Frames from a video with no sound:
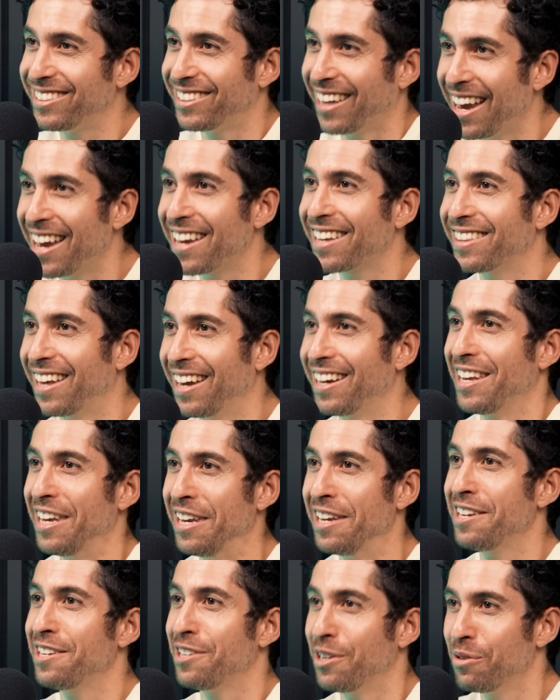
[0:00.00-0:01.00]
saying that
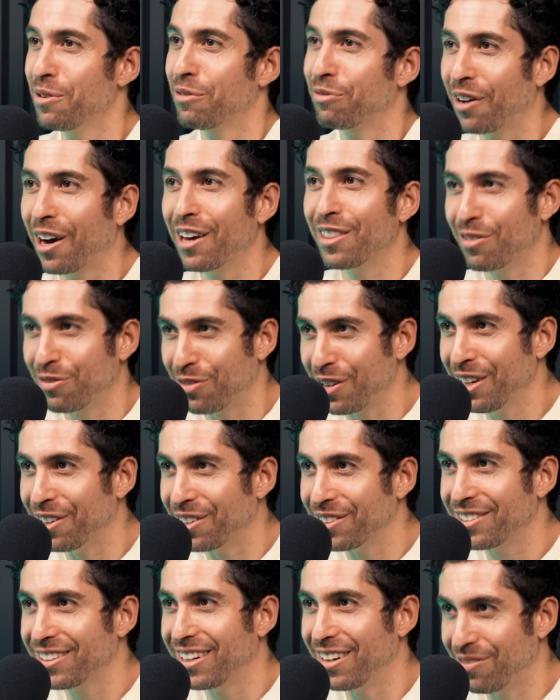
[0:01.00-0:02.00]
he unified the
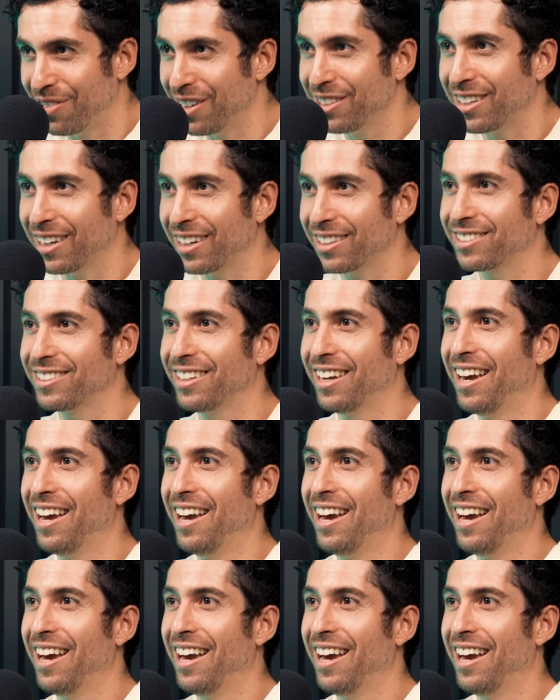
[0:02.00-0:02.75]
field in physics.